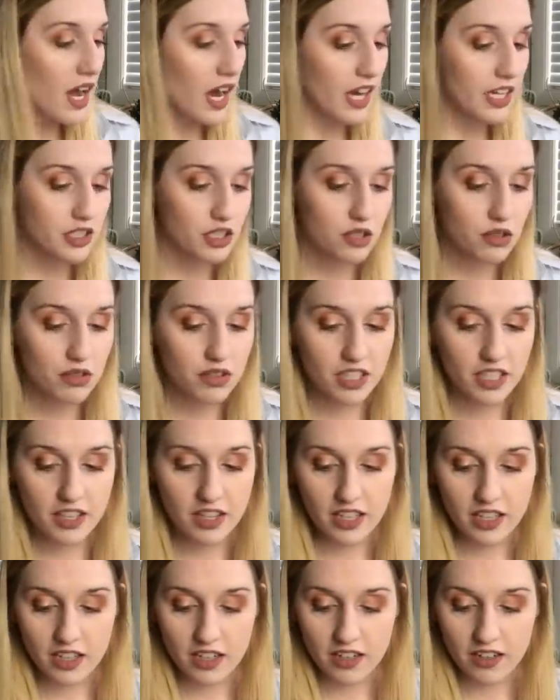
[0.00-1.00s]
I do
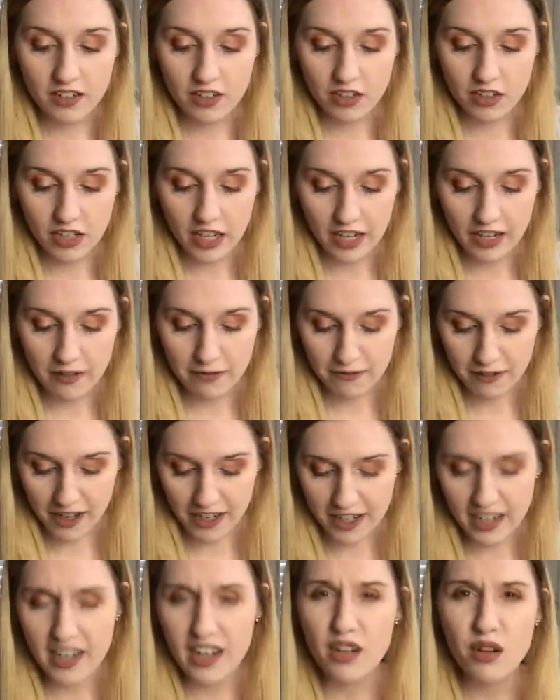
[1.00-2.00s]
think that they're kind of
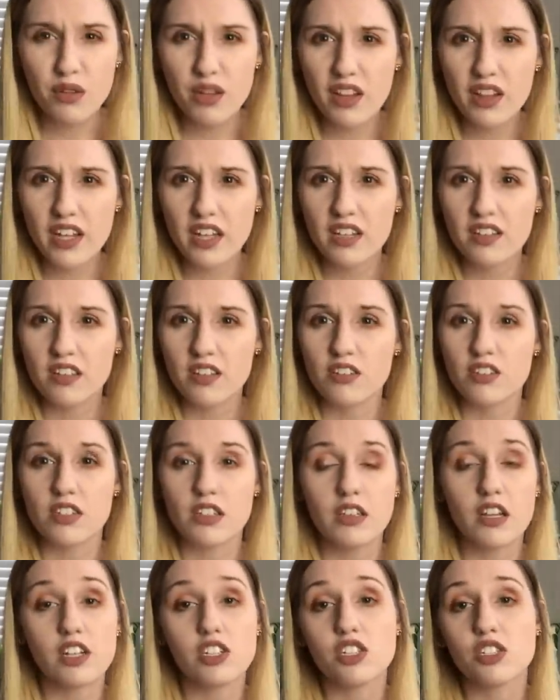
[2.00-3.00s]
fun, and I know that like
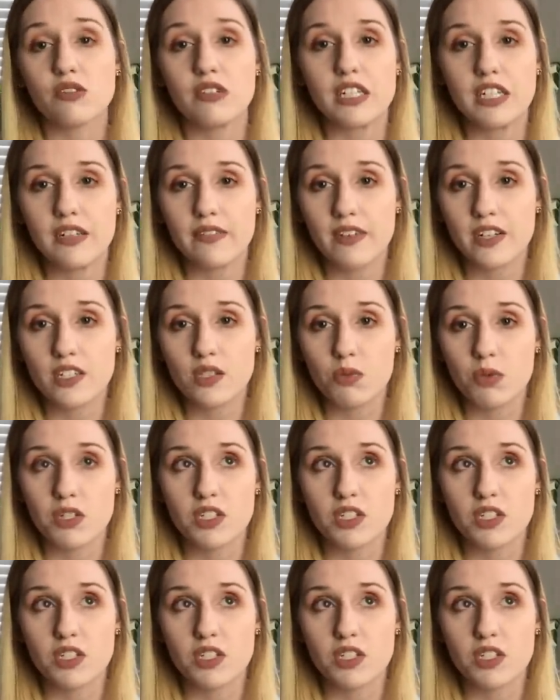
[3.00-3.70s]
there's Luxury Divas,